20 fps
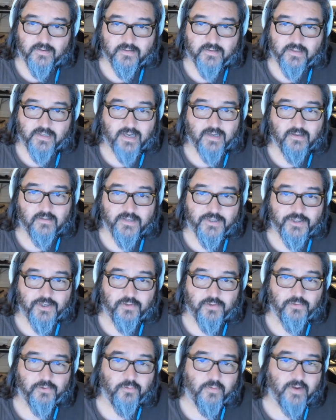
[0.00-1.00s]
to dial each
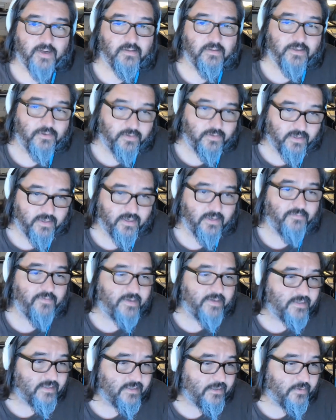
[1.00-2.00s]
other directly or connect
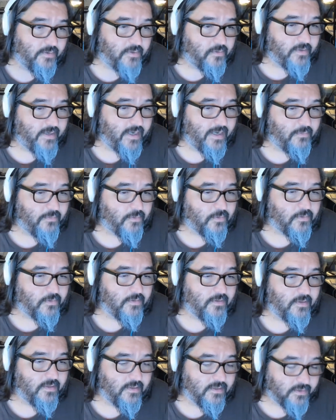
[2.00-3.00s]
via serial
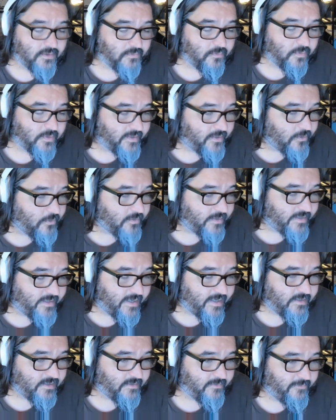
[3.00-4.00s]
cable. So really early
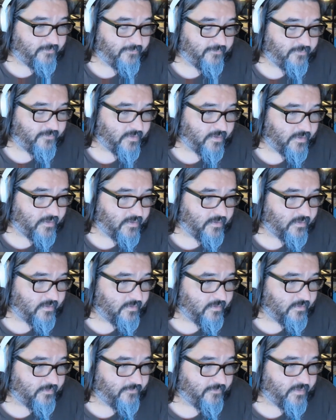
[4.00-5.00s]
days of
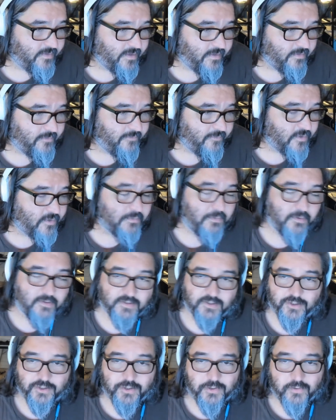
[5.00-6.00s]
like
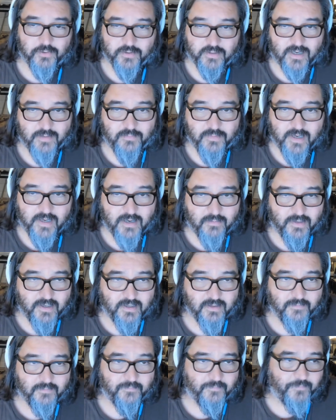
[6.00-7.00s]
first-person shooter type
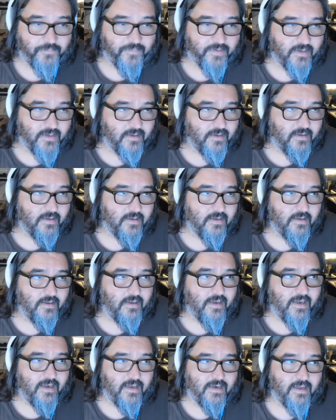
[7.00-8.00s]
gaming.
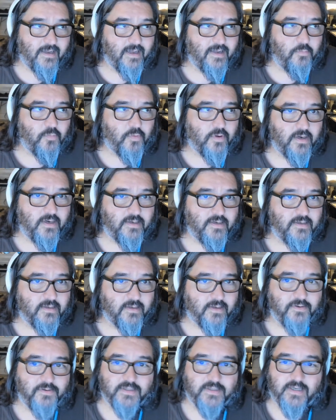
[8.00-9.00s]
And I wanted to
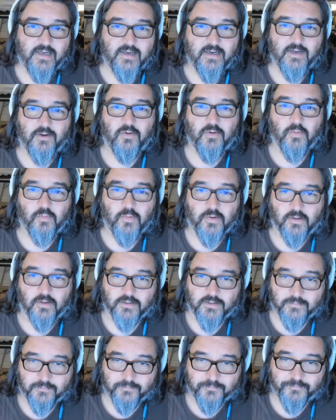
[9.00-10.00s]
understand how it
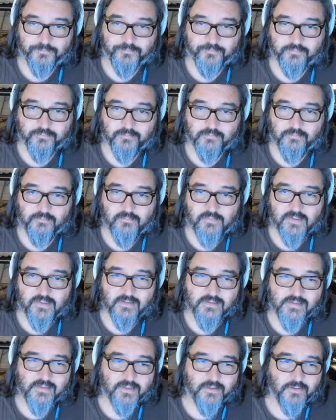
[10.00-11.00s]
worked.
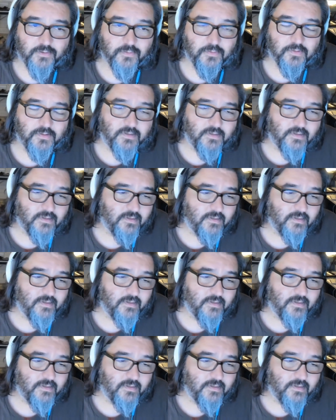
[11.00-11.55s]
So